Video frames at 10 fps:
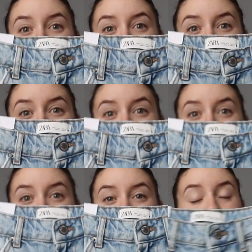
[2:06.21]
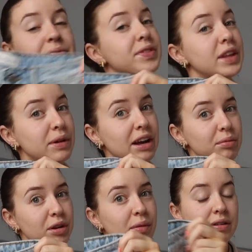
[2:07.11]
But for me, they work out
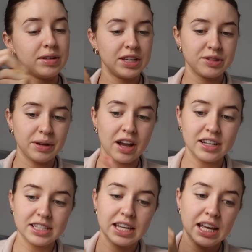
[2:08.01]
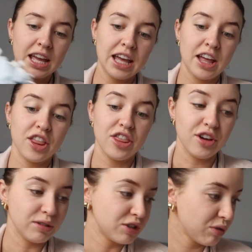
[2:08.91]
pretty well. So I got
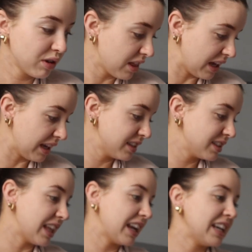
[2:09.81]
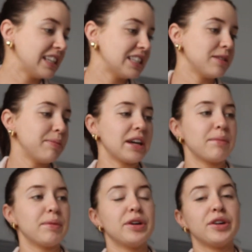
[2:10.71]
those three things. Then I needed to pick
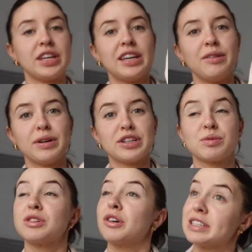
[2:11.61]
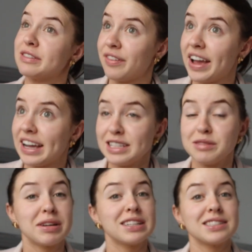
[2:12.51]
up a hoodie, which was hard to
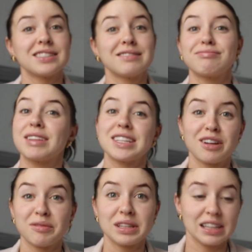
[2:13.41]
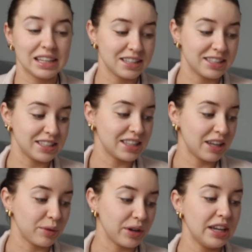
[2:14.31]
find because that's not really like the season
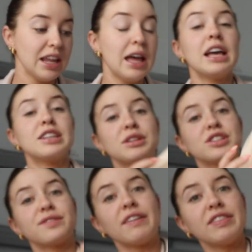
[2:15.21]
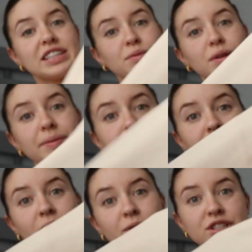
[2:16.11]
that we're in. So I just found this one,
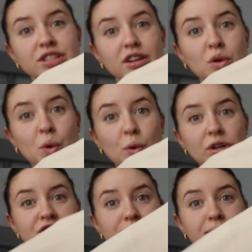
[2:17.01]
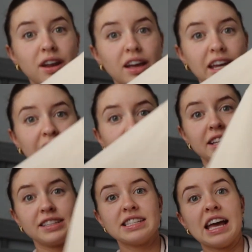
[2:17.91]
which is not gorgeous, but not
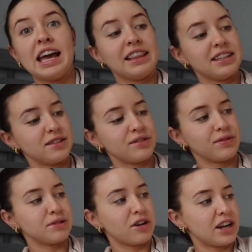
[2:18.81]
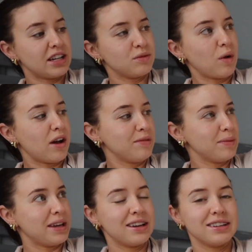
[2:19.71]
hideous. This is from Zara as well
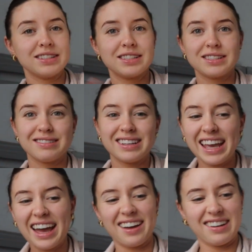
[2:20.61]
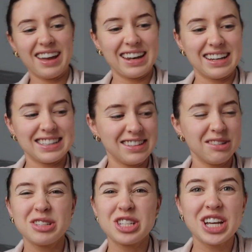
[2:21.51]
because, yeah, again, it's a
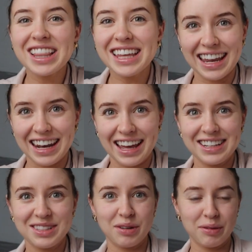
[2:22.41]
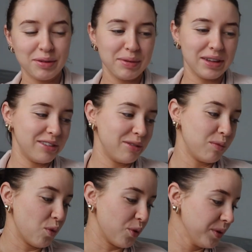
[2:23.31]
little chilly at night, so I want to be a little
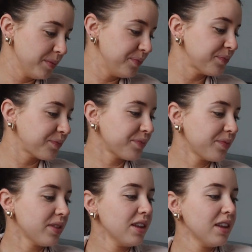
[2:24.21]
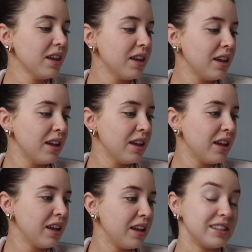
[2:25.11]
warm. No, it's not Gorgina.
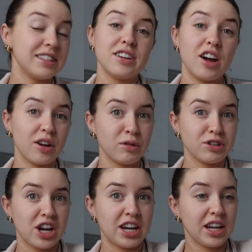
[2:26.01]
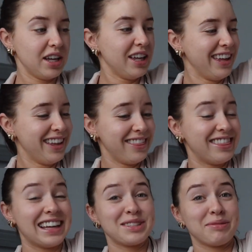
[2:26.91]
It's not Gorgina.
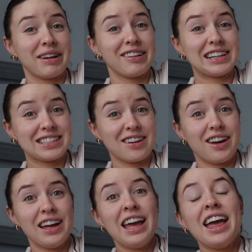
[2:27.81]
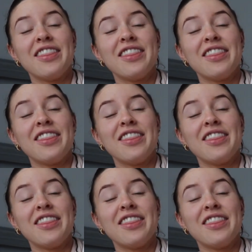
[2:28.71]
That sweater is not.